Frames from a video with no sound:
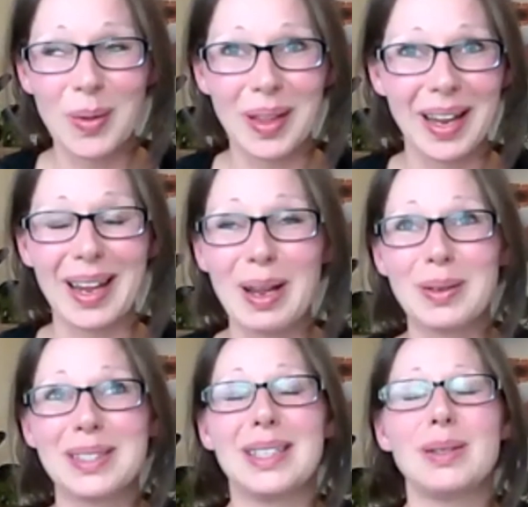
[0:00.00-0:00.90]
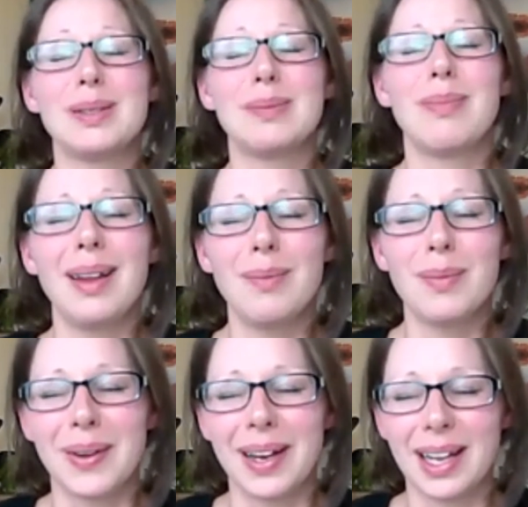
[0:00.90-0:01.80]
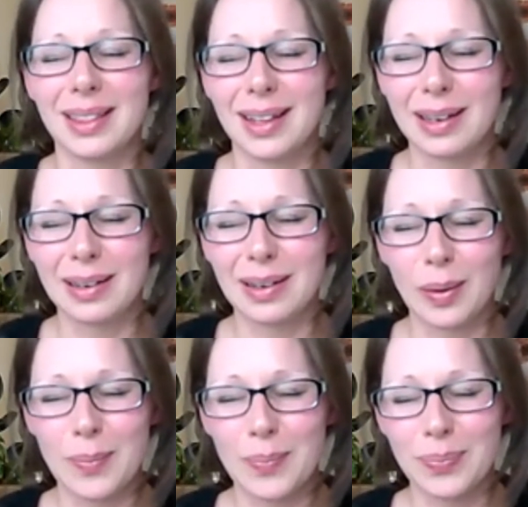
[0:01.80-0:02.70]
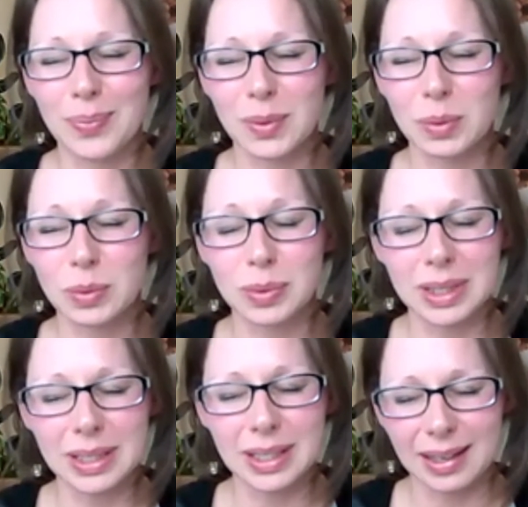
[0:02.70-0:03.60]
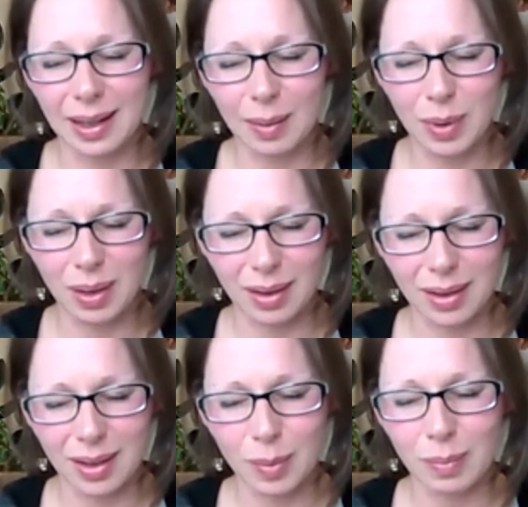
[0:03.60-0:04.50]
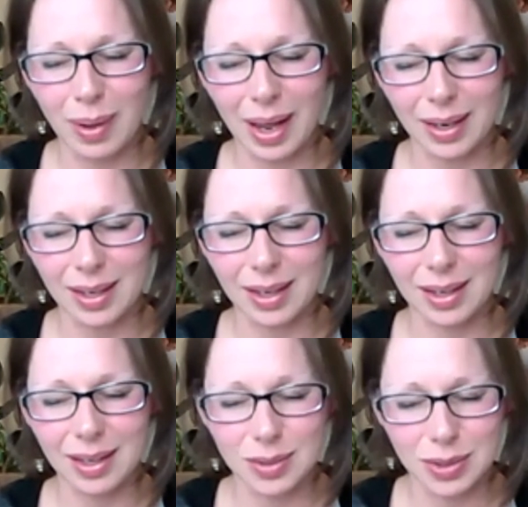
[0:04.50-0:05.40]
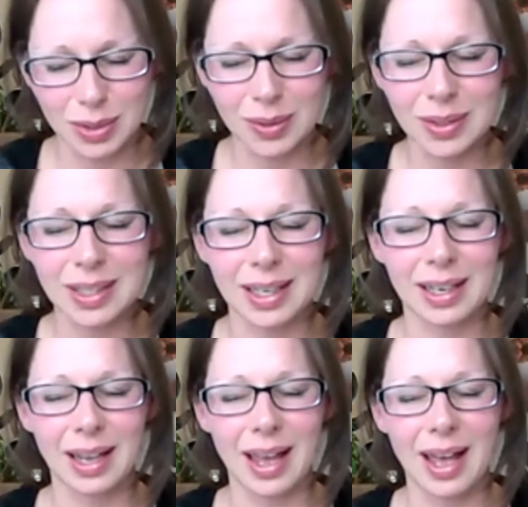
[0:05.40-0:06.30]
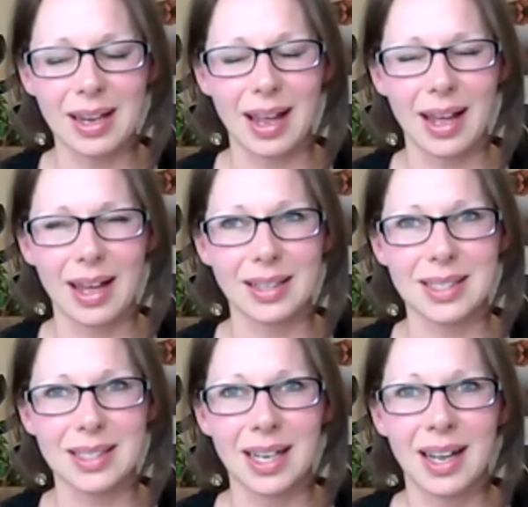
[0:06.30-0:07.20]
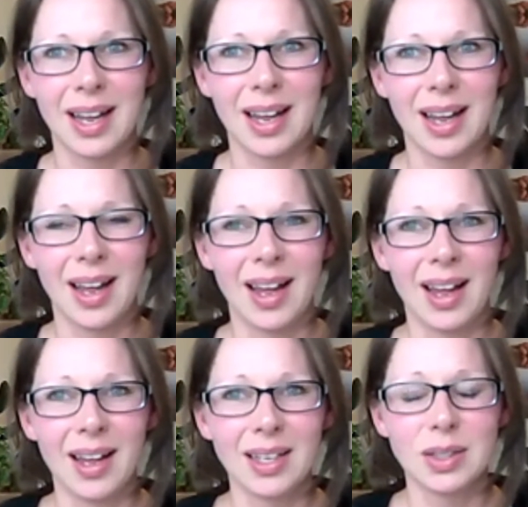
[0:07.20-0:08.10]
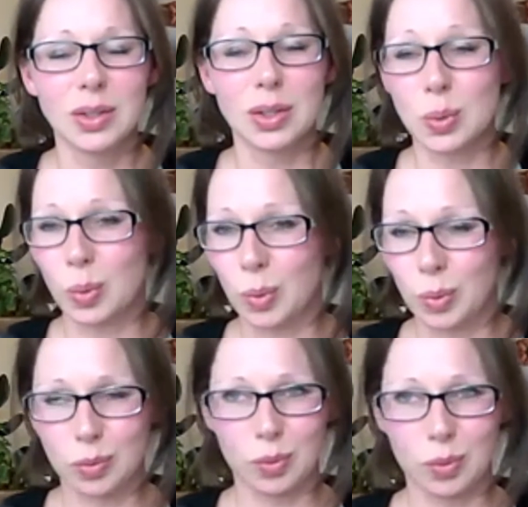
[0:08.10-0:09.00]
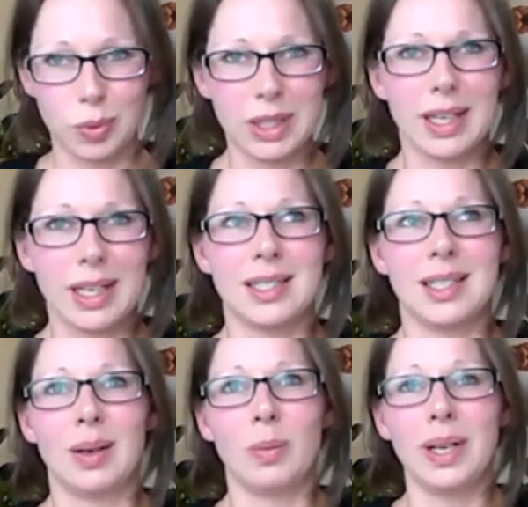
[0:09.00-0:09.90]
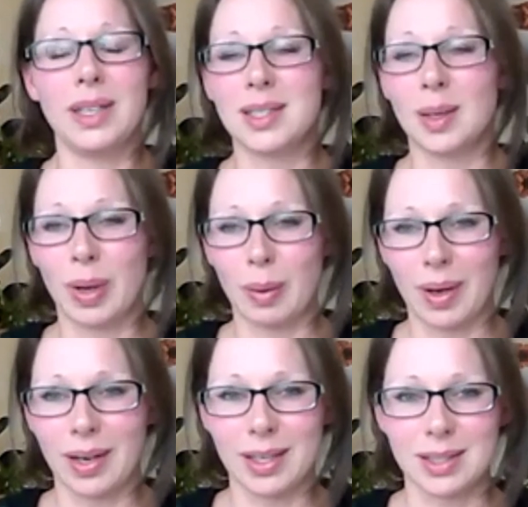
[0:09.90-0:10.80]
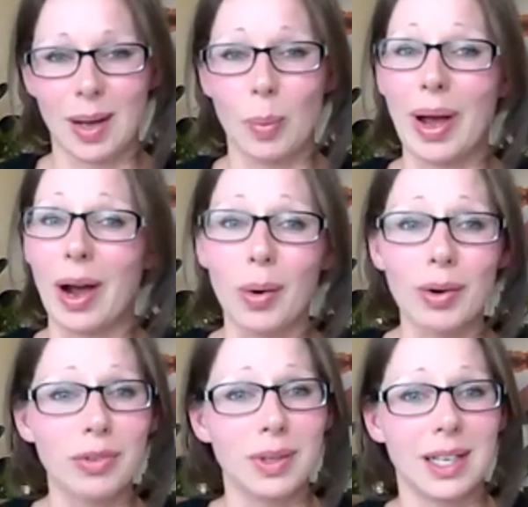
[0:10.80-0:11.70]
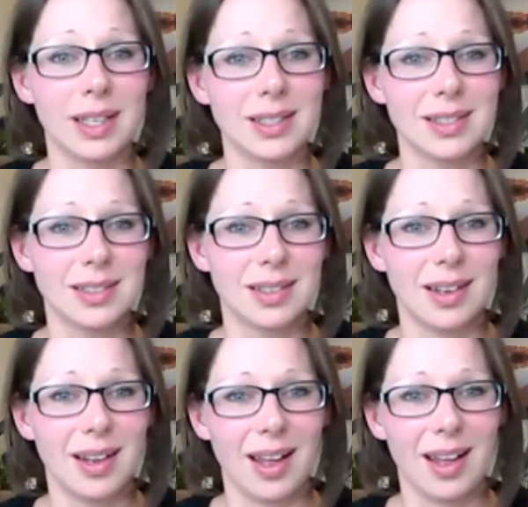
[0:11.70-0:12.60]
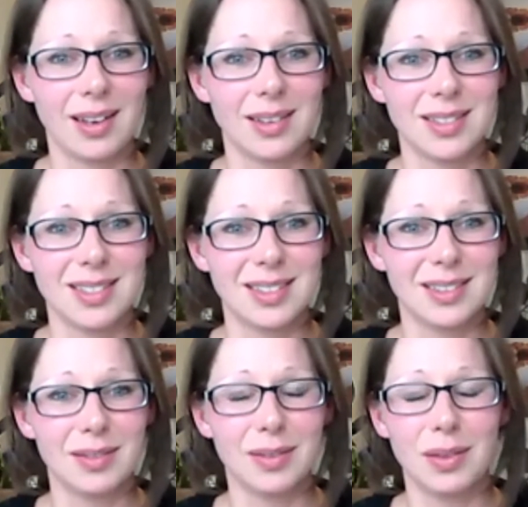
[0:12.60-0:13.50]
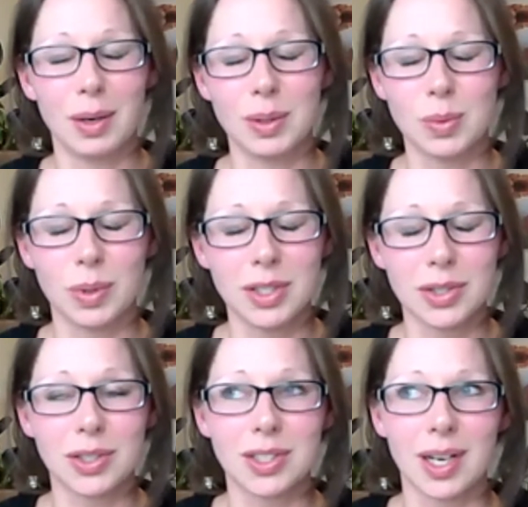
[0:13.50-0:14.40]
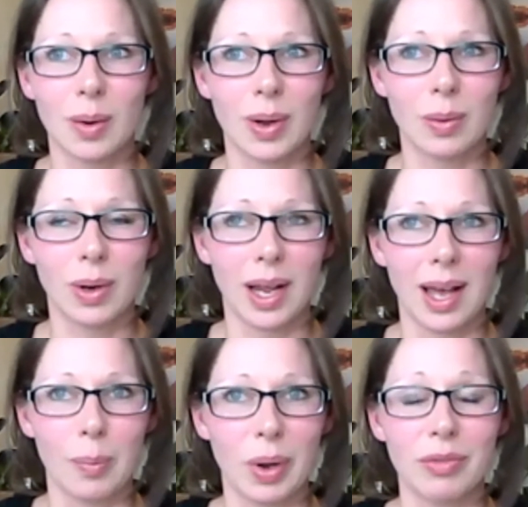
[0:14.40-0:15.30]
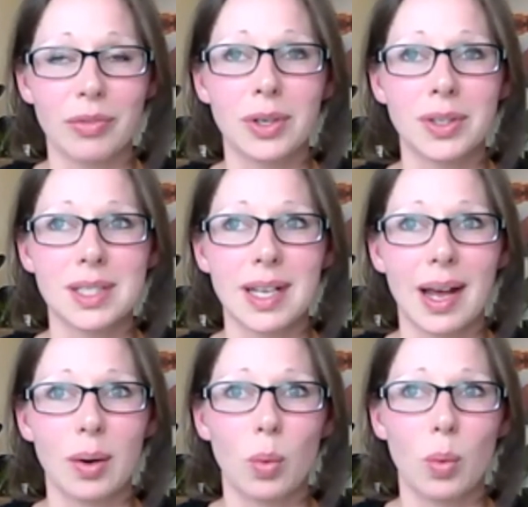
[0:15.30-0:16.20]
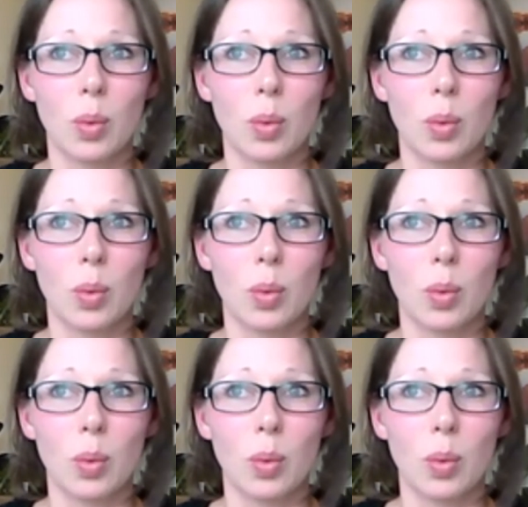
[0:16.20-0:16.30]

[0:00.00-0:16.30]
Like it was, it was mind blowing. And then really coming, coming back internally and again and just realizing and witnessing my body is how powerful it is. And there was research that I read when I had my first that